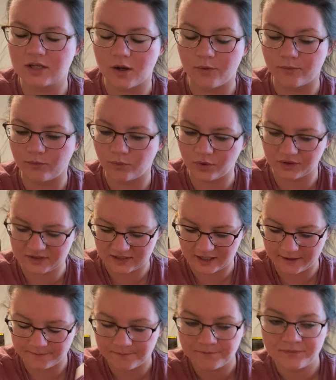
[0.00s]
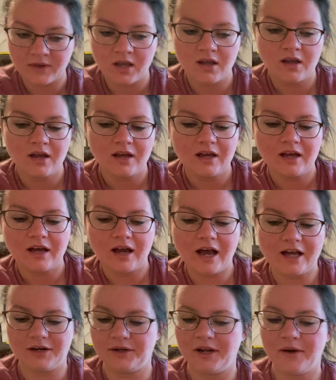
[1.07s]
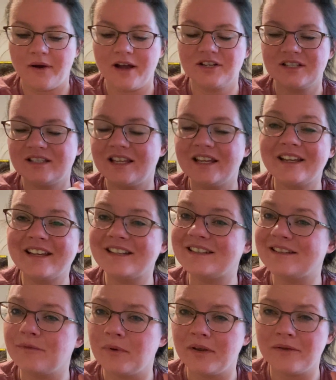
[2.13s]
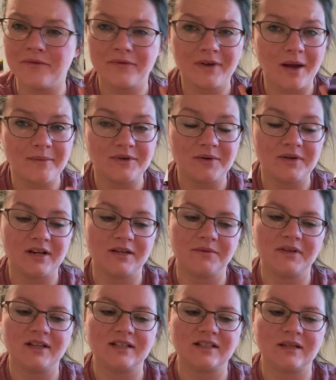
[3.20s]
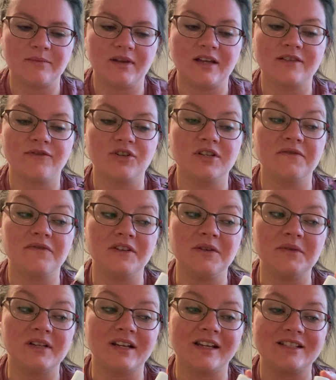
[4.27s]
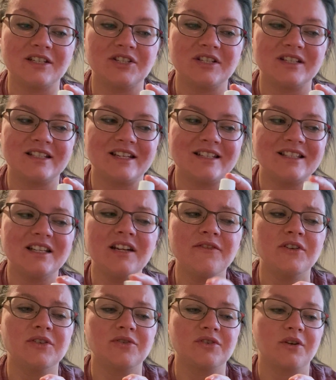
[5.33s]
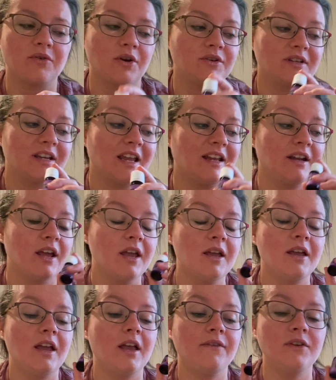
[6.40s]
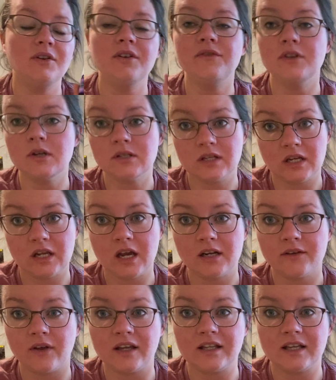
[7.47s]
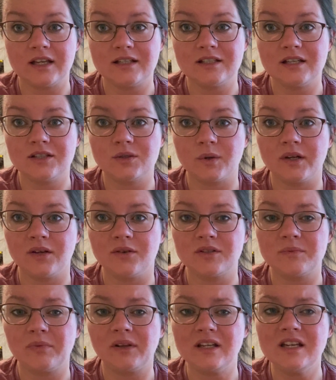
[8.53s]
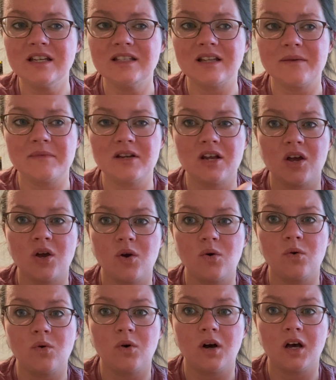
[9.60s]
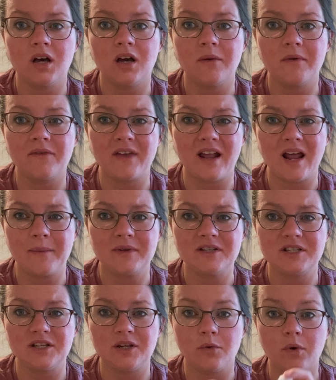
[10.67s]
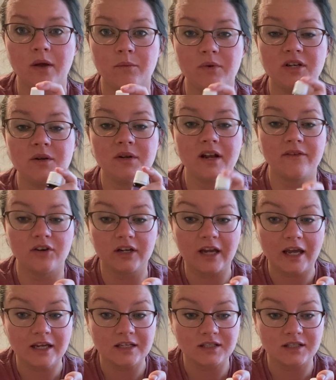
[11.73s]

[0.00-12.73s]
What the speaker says: So we'll see. I don't know. I just think we've come to an end with the sleepy eyes for diffusing, because it just gets the diffuser so gross. Again, if you diffuse any kind of like Kid Sense oils, please let me know if that happens to you. And we do it every day.